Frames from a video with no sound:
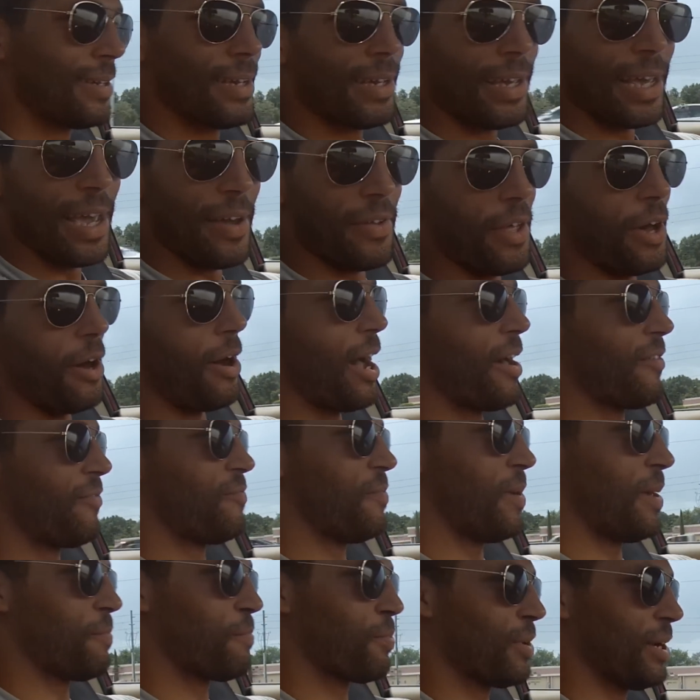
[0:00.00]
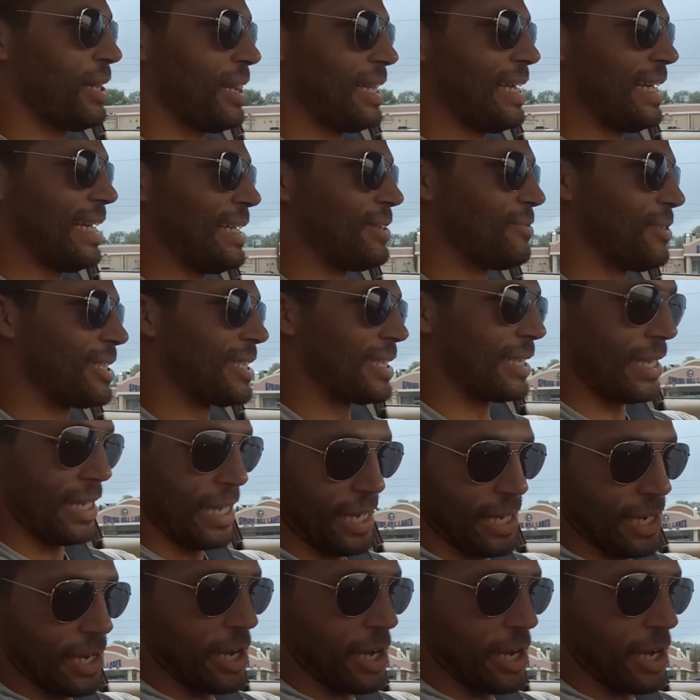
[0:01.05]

Even though I've been pretty lean recently, you